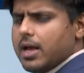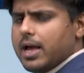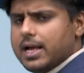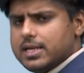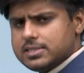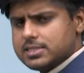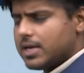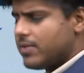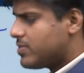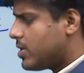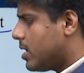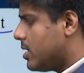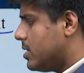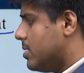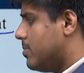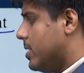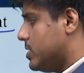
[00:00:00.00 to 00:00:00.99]
and several
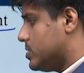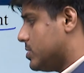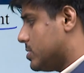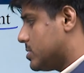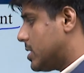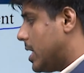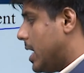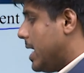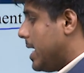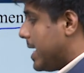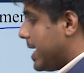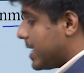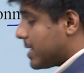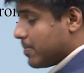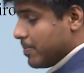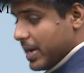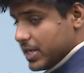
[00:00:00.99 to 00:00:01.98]
other measures.
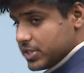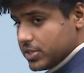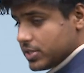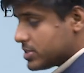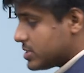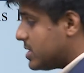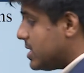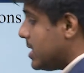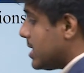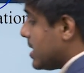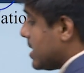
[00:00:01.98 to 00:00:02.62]
It measures the